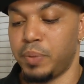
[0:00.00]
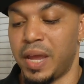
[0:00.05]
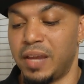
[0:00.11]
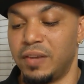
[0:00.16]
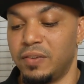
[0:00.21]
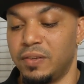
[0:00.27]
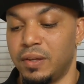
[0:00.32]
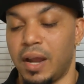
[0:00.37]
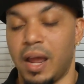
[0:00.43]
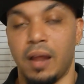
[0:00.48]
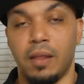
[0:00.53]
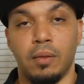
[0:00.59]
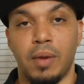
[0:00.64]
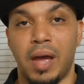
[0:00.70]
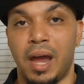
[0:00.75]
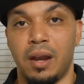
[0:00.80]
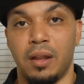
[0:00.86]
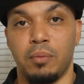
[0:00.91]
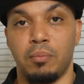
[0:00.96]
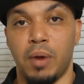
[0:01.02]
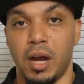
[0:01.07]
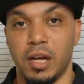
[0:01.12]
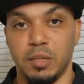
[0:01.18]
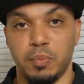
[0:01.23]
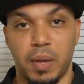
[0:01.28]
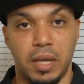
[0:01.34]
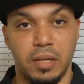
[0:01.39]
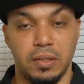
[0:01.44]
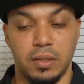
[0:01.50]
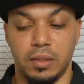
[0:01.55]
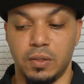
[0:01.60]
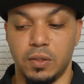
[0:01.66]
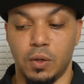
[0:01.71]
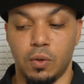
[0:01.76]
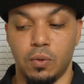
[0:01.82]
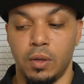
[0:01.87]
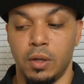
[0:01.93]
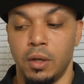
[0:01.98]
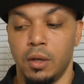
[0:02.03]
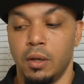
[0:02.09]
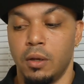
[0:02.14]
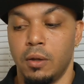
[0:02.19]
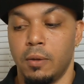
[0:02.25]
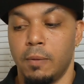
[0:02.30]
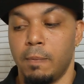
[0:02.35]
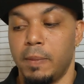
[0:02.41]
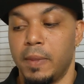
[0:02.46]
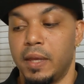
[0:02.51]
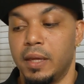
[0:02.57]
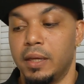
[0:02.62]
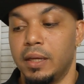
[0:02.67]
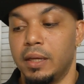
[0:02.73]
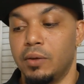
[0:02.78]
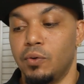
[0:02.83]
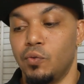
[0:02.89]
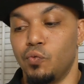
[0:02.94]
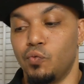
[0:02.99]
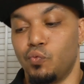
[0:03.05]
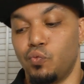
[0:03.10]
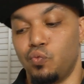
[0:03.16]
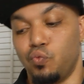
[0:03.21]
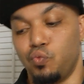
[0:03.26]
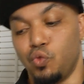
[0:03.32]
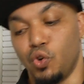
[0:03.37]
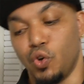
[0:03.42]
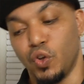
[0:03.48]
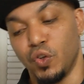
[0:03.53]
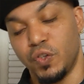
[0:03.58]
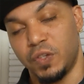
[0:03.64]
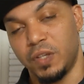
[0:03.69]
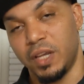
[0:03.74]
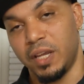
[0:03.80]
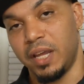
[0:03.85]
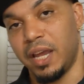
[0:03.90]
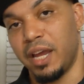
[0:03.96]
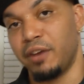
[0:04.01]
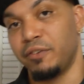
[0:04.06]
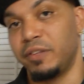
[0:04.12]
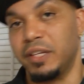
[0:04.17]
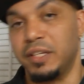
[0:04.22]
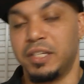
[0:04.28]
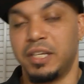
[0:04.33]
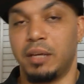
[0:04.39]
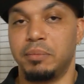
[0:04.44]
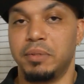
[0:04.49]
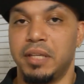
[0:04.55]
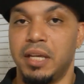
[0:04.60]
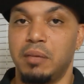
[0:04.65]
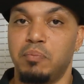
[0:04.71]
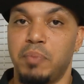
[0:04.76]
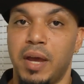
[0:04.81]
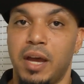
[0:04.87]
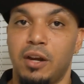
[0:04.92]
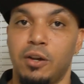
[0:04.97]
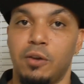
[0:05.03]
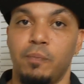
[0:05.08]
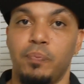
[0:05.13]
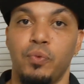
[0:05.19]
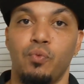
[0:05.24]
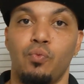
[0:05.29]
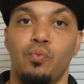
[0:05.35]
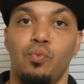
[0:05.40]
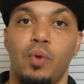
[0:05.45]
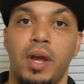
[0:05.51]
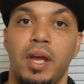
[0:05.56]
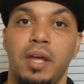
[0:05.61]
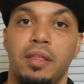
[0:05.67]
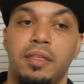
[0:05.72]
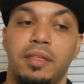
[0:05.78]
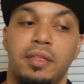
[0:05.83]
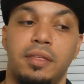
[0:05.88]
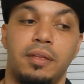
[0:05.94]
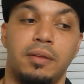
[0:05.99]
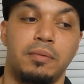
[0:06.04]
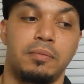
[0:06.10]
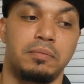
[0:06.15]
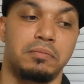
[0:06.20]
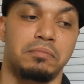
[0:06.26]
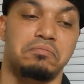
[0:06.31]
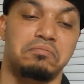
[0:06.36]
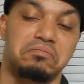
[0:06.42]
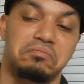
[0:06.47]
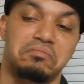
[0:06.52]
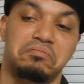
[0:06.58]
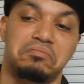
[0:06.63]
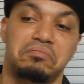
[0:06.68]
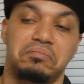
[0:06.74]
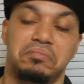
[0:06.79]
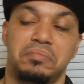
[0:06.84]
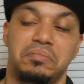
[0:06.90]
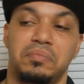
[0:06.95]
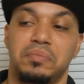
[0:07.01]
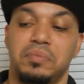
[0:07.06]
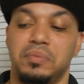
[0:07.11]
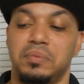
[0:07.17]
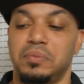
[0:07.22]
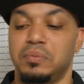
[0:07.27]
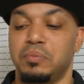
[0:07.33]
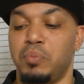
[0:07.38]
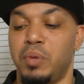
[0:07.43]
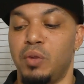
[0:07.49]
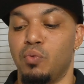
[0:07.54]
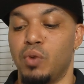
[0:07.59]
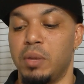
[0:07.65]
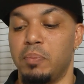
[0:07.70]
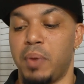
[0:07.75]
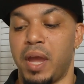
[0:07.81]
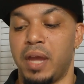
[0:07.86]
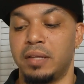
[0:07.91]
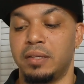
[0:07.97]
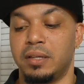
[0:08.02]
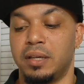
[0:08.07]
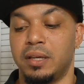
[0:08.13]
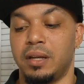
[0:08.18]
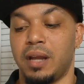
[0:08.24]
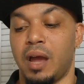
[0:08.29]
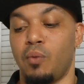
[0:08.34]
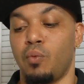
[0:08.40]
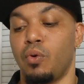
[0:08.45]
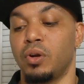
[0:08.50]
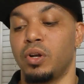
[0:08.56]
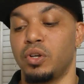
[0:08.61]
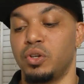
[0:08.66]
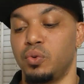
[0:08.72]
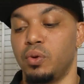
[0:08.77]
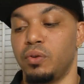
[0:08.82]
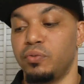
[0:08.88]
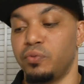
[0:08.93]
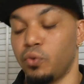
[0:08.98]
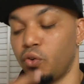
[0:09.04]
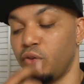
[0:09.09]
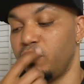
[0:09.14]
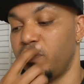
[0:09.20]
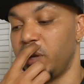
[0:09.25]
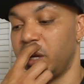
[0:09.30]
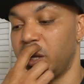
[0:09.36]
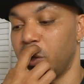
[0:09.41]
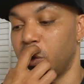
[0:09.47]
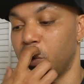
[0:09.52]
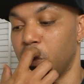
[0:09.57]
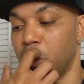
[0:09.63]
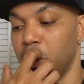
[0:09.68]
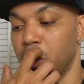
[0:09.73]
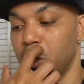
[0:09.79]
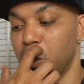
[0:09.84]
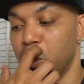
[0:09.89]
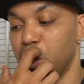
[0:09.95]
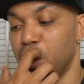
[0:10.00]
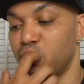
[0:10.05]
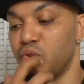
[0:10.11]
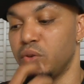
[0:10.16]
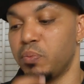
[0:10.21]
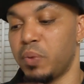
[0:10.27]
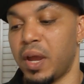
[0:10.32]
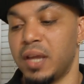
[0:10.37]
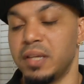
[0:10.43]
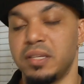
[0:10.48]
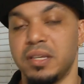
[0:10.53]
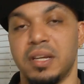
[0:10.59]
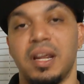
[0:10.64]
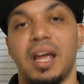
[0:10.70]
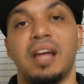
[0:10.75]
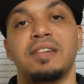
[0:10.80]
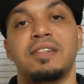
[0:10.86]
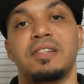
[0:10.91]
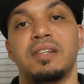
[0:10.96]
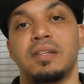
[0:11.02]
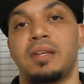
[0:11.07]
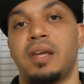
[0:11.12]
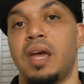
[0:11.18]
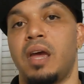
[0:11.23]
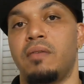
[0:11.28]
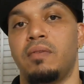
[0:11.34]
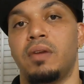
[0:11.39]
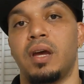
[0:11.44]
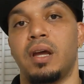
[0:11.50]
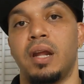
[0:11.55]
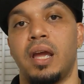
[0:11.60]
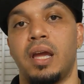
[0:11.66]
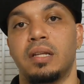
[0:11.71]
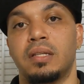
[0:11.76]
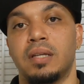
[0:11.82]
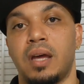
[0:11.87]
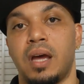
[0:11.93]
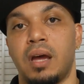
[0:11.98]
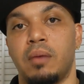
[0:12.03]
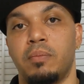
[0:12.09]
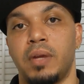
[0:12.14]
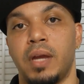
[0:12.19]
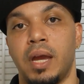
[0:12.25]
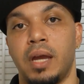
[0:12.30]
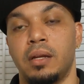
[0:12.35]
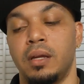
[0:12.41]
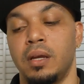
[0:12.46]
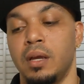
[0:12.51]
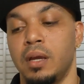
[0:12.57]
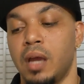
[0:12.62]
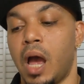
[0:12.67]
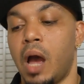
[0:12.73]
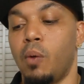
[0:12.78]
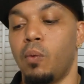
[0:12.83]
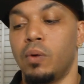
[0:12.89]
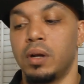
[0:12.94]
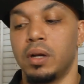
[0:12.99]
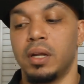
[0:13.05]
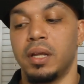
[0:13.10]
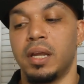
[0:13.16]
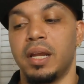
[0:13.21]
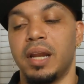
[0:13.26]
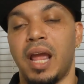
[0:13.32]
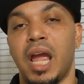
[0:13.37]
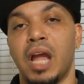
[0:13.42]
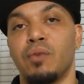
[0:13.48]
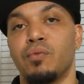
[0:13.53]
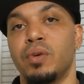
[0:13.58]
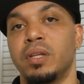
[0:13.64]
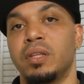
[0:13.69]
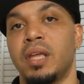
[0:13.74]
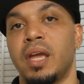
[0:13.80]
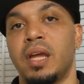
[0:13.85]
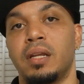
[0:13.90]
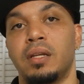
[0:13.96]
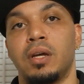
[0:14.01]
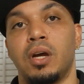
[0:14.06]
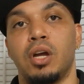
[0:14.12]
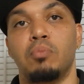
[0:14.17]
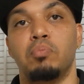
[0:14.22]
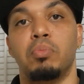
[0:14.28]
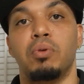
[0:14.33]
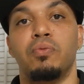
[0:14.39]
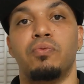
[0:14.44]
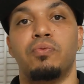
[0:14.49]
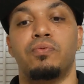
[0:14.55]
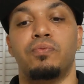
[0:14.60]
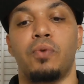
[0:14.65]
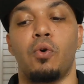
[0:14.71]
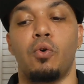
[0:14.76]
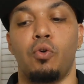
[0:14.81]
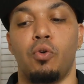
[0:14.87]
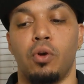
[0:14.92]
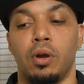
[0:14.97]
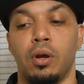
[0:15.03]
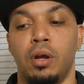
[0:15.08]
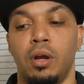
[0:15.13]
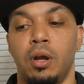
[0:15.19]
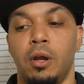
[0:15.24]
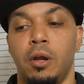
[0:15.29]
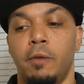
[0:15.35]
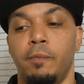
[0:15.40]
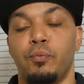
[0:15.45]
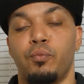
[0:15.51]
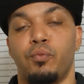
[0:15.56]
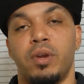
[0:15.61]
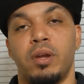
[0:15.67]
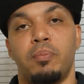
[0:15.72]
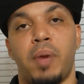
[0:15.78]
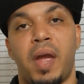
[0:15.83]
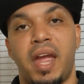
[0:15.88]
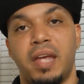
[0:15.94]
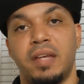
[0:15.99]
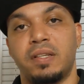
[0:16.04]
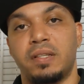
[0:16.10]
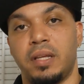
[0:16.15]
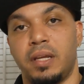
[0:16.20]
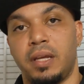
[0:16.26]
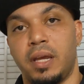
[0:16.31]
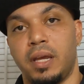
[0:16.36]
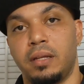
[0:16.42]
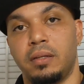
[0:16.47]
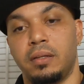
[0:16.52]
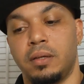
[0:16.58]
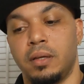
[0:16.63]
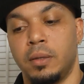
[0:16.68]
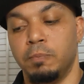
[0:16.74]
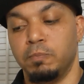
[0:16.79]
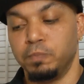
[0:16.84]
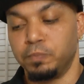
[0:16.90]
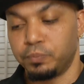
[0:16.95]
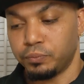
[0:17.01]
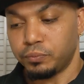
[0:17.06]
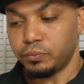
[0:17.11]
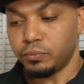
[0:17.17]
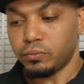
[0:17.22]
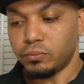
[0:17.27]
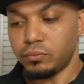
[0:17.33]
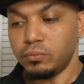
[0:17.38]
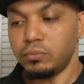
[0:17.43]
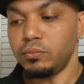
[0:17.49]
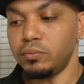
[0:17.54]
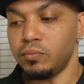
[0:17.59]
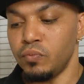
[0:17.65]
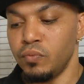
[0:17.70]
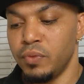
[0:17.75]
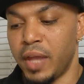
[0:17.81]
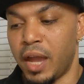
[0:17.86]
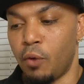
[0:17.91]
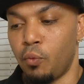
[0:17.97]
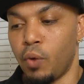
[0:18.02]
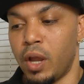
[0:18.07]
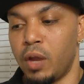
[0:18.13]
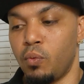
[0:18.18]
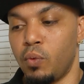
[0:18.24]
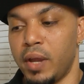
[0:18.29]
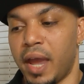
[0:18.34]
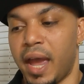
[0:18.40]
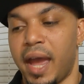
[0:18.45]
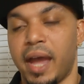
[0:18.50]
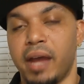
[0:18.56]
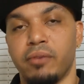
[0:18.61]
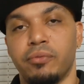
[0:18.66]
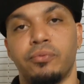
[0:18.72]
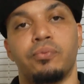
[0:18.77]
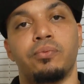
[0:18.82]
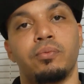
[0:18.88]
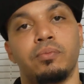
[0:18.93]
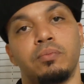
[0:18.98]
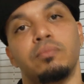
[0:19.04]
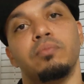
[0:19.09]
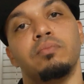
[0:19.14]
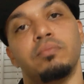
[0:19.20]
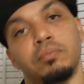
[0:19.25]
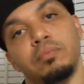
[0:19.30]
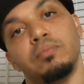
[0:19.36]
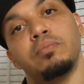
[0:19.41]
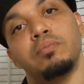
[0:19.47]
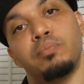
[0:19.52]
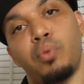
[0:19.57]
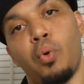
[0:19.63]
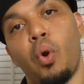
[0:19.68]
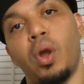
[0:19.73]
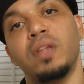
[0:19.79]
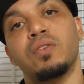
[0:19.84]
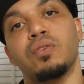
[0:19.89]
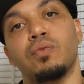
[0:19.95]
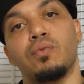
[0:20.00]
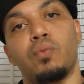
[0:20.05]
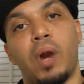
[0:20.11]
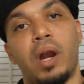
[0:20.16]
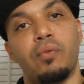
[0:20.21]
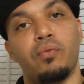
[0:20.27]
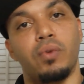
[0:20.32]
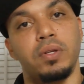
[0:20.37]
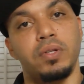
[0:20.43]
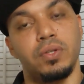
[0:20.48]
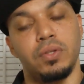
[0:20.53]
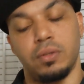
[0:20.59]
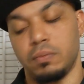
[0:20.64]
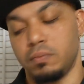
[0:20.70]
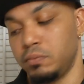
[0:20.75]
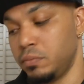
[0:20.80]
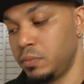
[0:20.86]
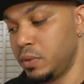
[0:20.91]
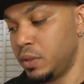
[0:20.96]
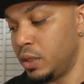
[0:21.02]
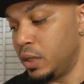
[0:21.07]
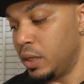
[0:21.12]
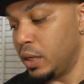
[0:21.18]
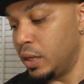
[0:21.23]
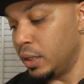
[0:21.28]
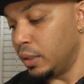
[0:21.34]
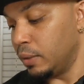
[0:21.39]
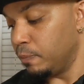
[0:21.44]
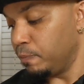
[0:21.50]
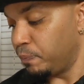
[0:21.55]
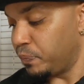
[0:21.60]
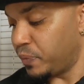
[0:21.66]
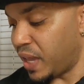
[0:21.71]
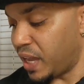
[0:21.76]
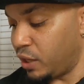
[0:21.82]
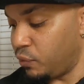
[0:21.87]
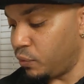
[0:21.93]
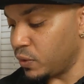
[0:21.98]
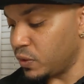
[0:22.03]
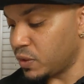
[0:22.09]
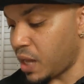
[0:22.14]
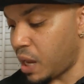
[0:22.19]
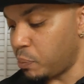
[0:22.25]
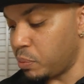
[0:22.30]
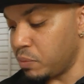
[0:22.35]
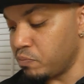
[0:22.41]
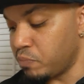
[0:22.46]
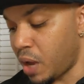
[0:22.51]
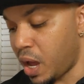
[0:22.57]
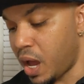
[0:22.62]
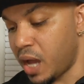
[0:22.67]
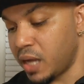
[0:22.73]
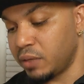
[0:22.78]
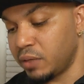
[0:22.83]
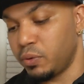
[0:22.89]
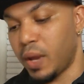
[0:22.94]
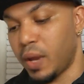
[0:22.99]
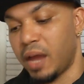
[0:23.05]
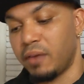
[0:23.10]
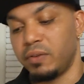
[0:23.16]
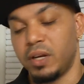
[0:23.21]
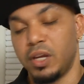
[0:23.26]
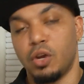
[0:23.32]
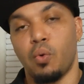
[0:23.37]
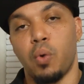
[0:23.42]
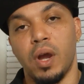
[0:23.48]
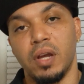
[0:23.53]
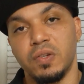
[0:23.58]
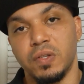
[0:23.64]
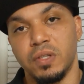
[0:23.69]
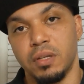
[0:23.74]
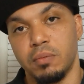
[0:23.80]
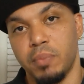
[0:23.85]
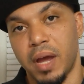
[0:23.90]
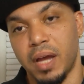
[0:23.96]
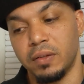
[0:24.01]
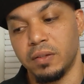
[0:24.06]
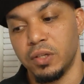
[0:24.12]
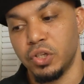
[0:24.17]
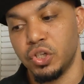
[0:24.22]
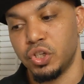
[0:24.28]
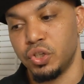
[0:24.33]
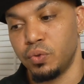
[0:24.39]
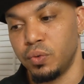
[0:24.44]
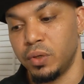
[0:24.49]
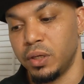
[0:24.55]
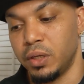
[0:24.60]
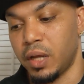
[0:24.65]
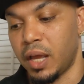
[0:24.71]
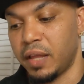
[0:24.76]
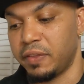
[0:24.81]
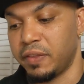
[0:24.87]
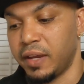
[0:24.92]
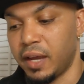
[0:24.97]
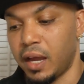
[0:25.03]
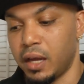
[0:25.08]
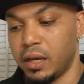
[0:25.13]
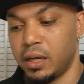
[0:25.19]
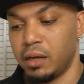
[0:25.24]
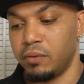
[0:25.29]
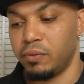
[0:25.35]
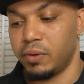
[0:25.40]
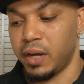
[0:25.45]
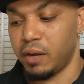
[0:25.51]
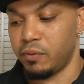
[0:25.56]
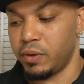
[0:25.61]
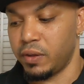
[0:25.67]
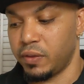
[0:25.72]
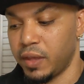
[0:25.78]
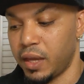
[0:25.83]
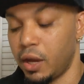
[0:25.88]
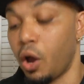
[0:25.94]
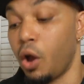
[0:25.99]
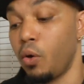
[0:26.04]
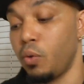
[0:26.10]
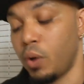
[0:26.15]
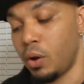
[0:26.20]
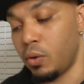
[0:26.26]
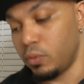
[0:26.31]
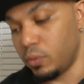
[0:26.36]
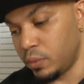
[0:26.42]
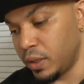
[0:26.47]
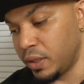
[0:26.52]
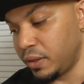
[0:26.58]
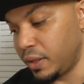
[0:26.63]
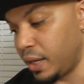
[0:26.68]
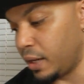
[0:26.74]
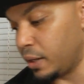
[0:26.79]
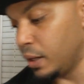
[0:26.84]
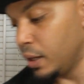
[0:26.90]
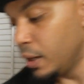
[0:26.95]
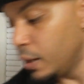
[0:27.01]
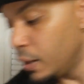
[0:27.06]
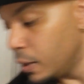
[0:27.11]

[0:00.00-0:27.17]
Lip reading: pasted out of the box pasting. So we'll see if the temps get better with me repasting it. I want to do a full video of repasting it. I just have not had time yet. I wanted to get everything done before repasting it. That way we have points of reference. Thank you for stopping by. If you have any questions about this unit, I think I covered everything. Oh, one thing.